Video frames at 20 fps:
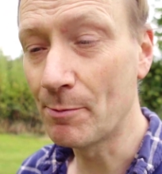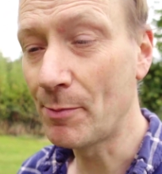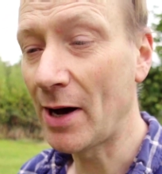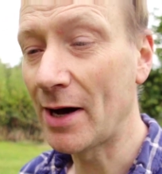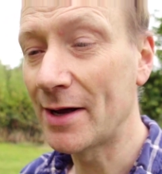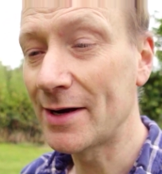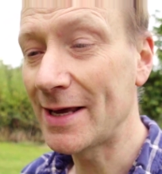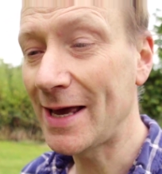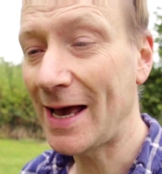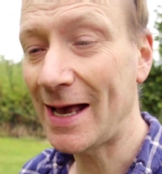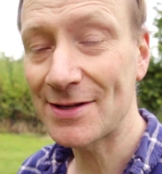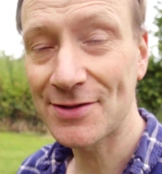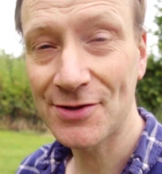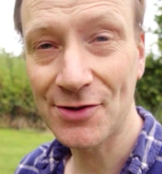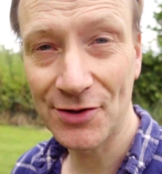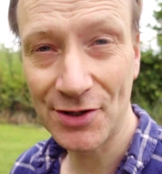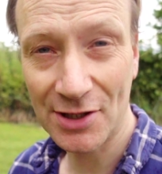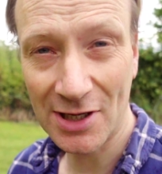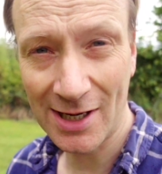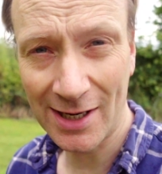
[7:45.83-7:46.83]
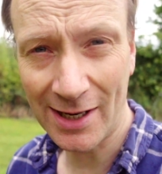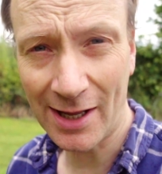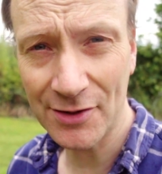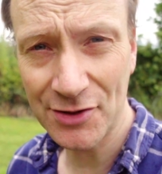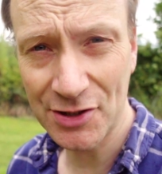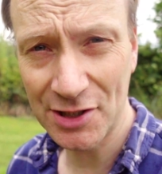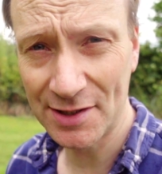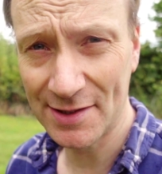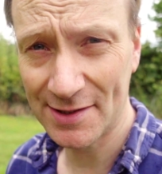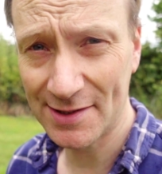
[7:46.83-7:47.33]
but it has got a
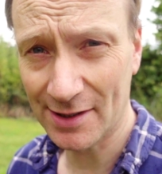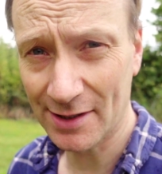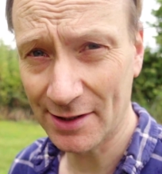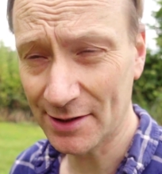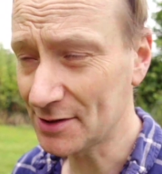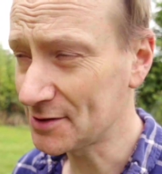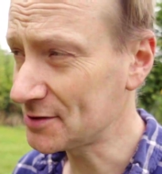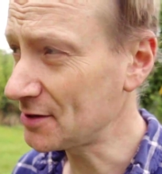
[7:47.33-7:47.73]
clutch inside it.